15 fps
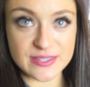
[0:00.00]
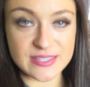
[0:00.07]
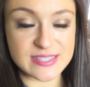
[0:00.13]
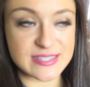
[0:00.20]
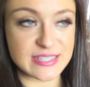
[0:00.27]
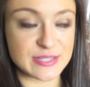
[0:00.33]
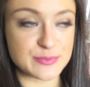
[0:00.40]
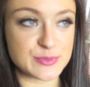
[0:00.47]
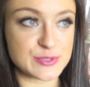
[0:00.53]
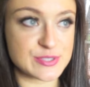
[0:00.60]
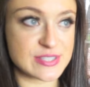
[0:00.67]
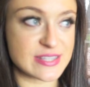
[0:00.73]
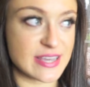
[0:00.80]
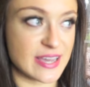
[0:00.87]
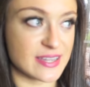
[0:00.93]
these animals
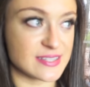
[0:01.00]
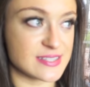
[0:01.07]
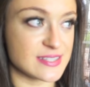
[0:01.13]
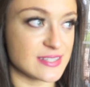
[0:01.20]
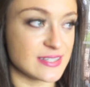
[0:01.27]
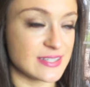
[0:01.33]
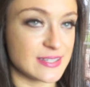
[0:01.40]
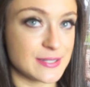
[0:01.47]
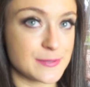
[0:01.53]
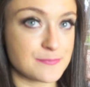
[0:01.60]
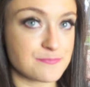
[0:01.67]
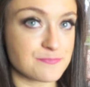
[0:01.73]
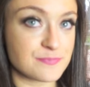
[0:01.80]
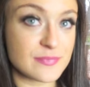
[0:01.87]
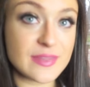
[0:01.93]
that
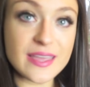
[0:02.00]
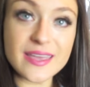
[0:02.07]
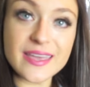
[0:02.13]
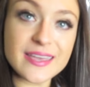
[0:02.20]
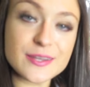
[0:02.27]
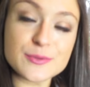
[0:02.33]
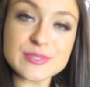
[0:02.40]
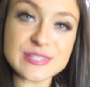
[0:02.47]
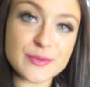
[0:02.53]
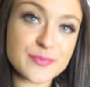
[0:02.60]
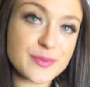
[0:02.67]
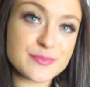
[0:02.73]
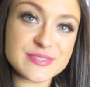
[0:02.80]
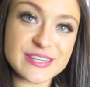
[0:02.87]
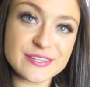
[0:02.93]
can't always help
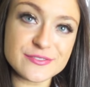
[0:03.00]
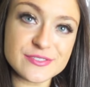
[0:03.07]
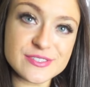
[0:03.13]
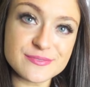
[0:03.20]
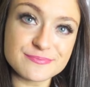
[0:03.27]
themselves.